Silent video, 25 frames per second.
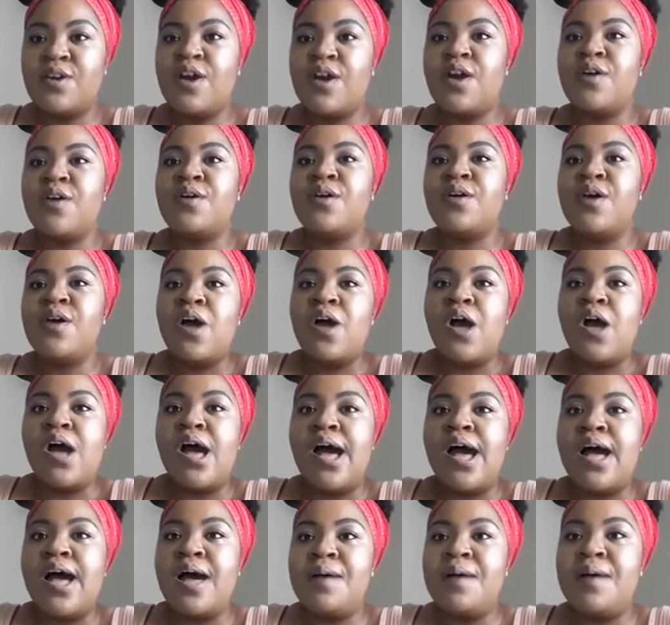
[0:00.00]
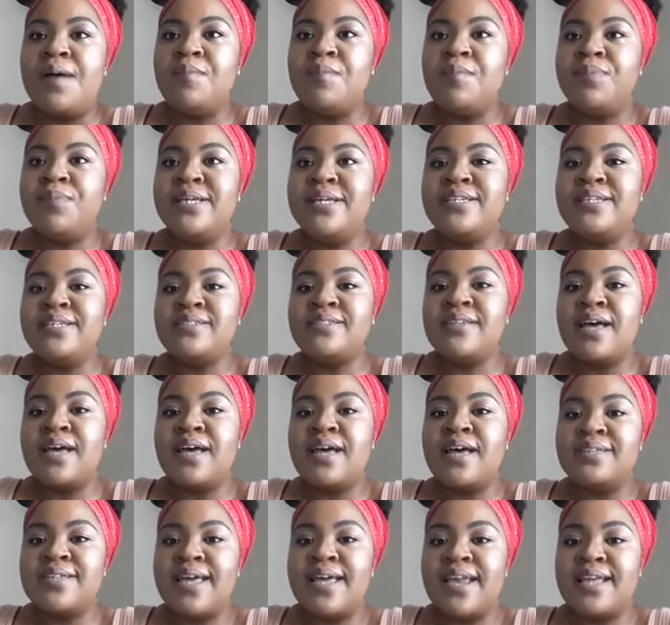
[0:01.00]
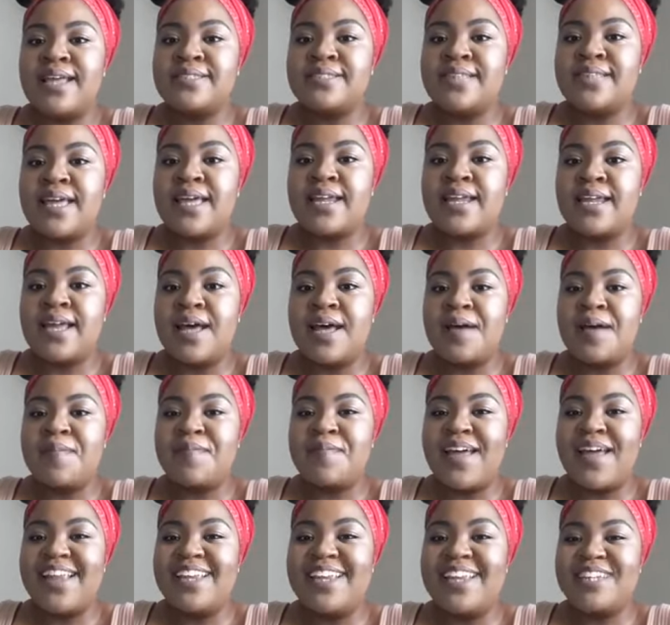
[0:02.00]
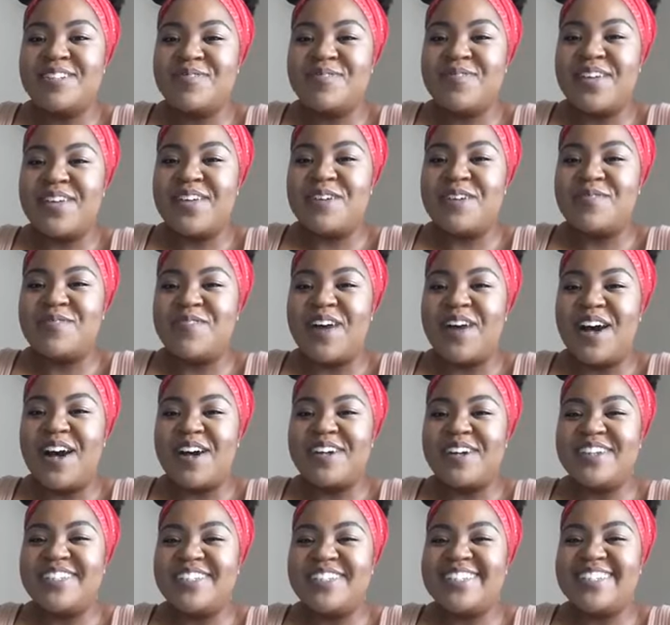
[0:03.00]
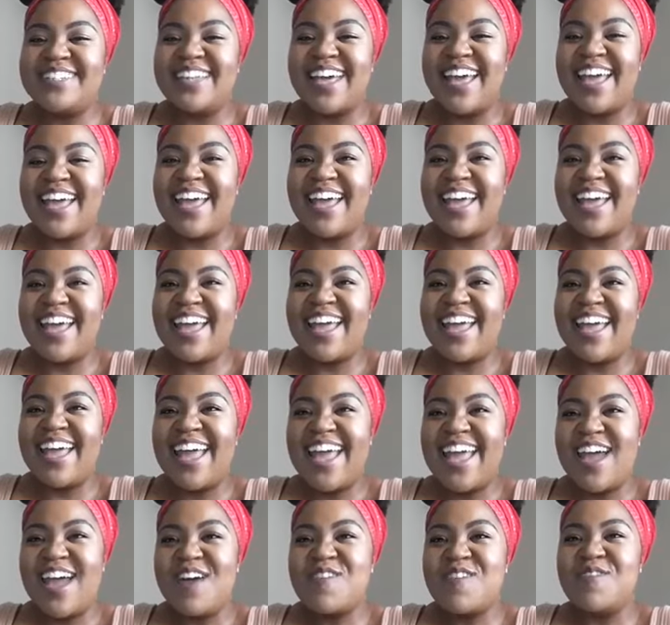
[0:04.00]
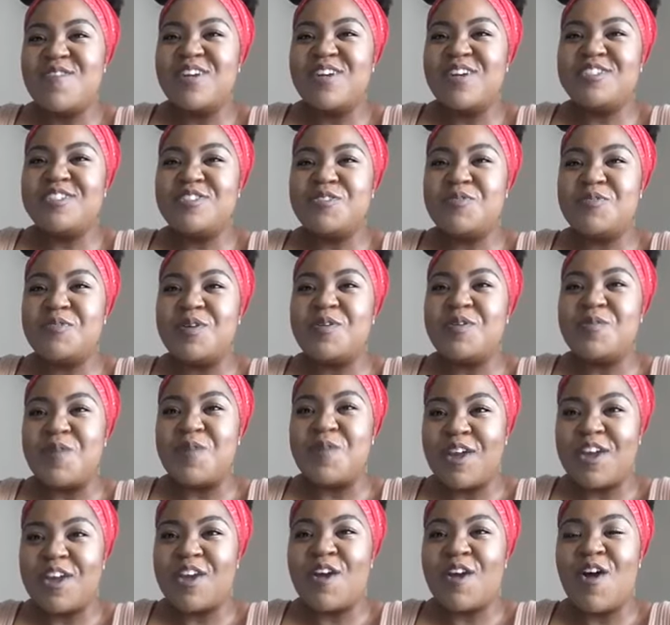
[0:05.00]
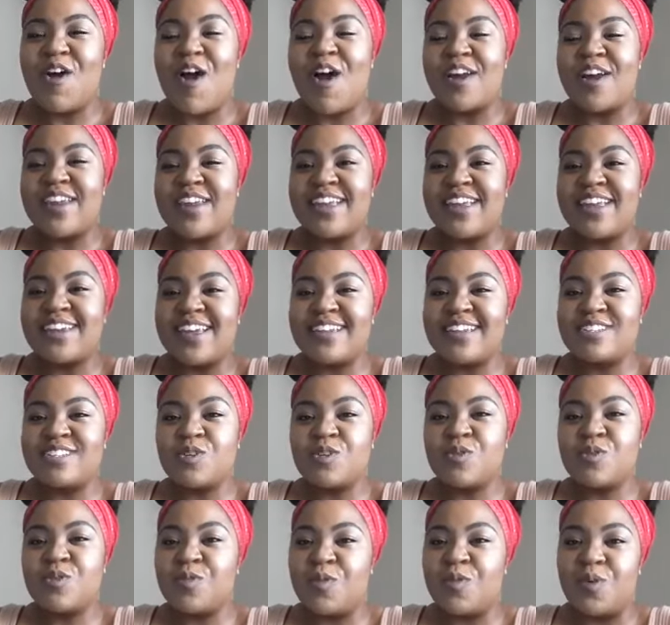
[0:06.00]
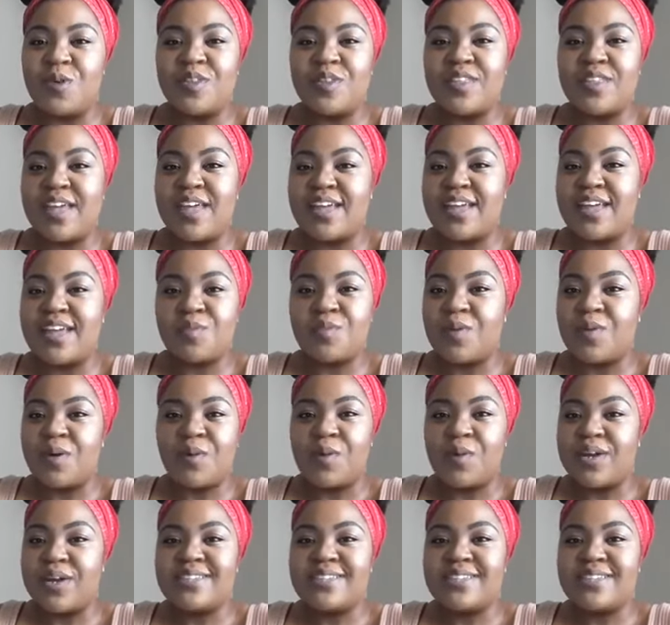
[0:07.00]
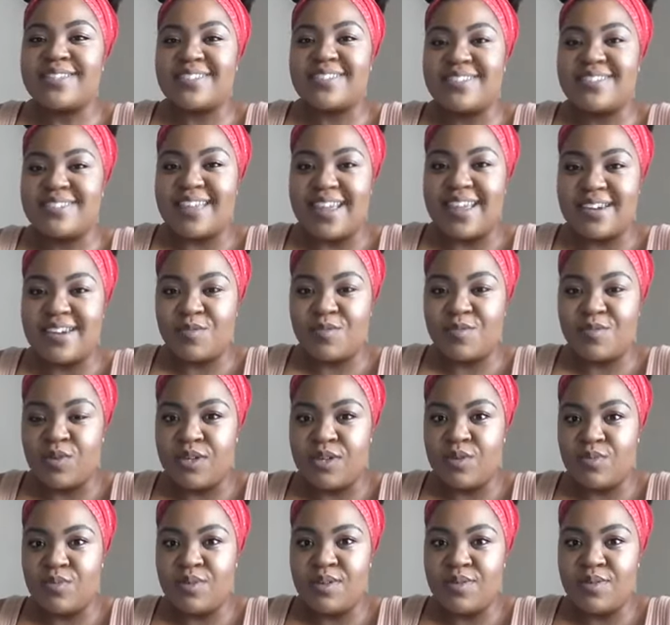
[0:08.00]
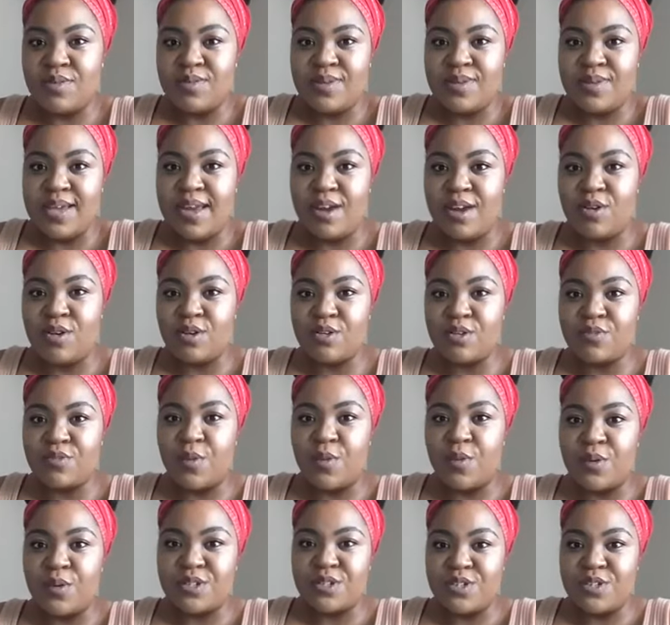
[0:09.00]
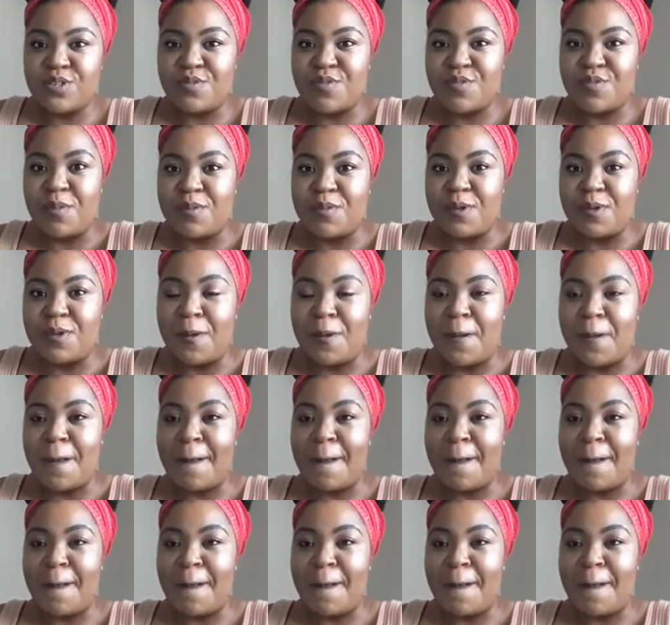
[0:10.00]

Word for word: Go. Um, please uh, tell us then um, a little bit about uh, what you've been working on and, and so forth, and what, what is it that we, we, we can look forward to from you?